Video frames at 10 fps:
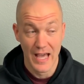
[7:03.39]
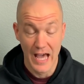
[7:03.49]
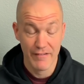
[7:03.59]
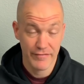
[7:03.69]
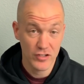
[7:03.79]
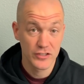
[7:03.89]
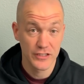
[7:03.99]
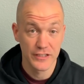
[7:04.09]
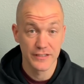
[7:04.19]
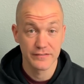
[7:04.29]
I felt
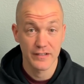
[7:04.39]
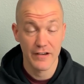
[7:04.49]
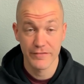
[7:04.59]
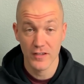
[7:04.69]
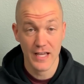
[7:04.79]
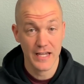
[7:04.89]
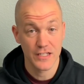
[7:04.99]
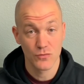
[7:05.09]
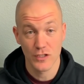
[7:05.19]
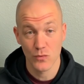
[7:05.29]
good. I felt like I
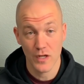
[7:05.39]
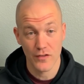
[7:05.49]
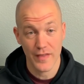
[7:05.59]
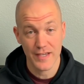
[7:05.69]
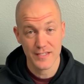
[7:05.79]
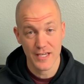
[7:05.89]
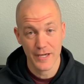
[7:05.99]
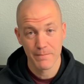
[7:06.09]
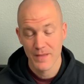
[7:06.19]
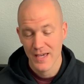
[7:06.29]
did really well on the essay.
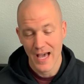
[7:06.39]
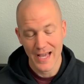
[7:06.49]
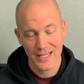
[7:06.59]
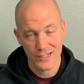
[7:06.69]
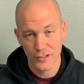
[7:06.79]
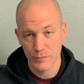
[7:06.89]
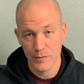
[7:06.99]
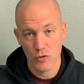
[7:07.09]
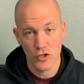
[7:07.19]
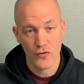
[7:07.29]
I can get a little bit
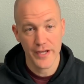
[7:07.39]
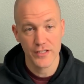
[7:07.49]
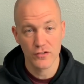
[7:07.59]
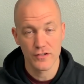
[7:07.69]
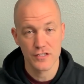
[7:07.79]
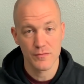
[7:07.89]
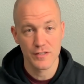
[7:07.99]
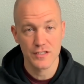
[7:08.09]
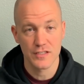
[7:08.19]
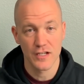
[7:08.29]
more granular on some of
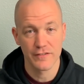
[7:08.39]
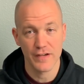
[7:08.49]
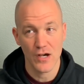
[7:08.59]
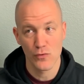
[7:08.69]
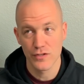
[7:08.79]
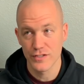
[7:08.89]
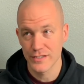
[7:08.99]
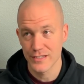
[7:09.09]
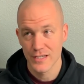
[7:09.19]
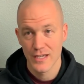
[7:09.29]
the stuff. I
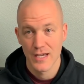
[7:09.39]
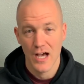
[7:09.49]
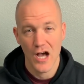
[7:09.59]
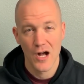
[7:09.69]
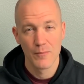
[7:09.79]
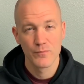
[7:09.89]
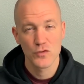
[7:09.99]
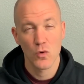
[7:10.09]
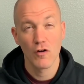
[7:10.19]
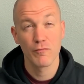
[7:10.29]
was
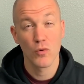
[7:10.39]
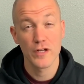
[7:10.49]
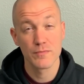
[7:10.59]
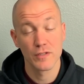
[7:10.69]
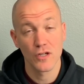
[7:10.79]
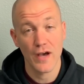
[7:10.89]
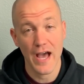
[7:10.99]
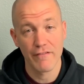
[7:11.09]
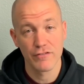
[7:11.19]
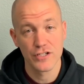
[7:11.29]
12 points below
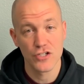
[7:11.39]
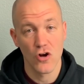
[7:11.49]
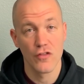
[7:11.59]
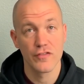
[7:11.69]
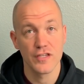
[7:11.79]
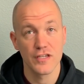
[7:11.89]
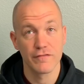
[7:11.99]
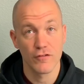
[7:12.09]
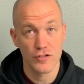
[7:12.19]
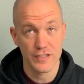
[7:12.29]
average on the
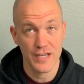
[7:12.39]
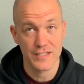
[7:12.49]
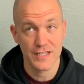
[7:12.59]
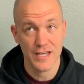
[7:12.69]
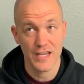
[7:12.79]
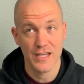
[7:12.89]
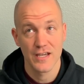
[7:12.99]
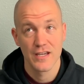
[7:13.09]
first essay.